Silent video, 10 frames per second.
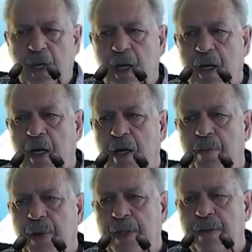
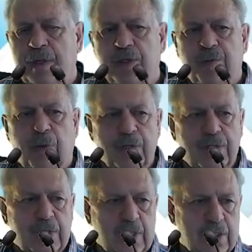But this
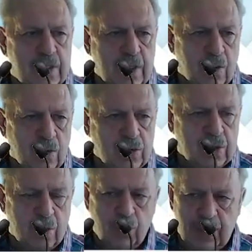policy is then
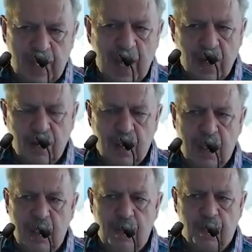also without
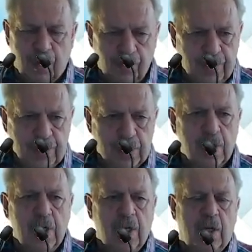any
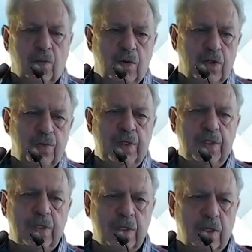profits, which
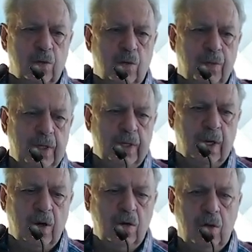means that there will be
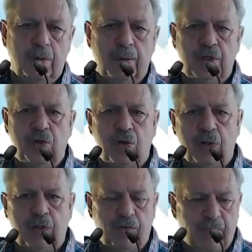no
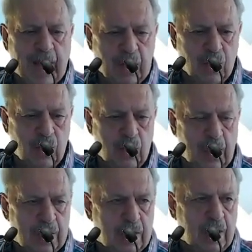maturity value
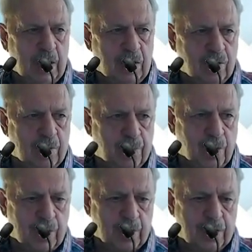at the end of the
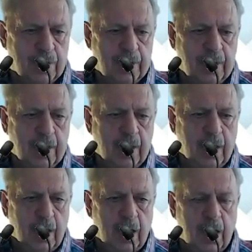product.
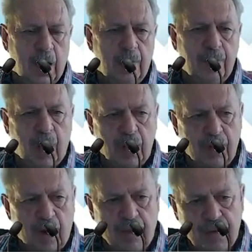
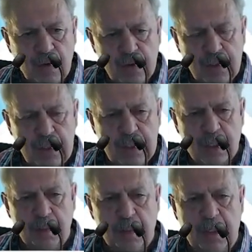I've used these
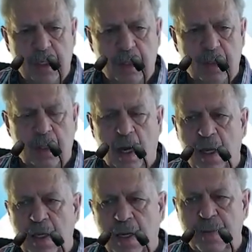schematic
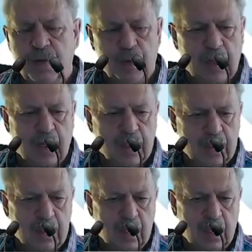diagrams when I
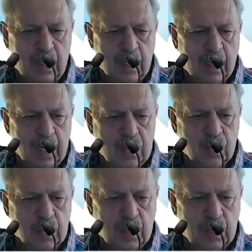engage with